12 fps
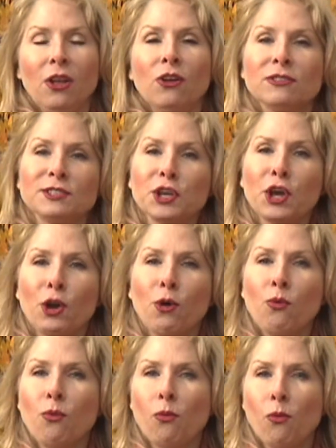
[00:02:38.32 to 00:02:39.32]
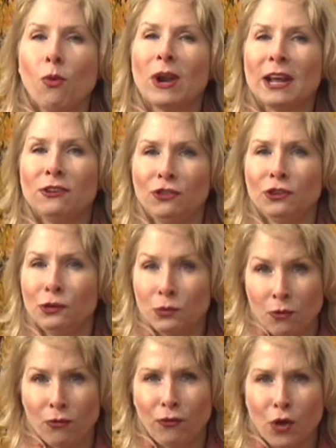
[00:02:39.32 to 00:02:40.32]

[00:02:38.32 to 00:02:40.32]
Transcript: So, what I do,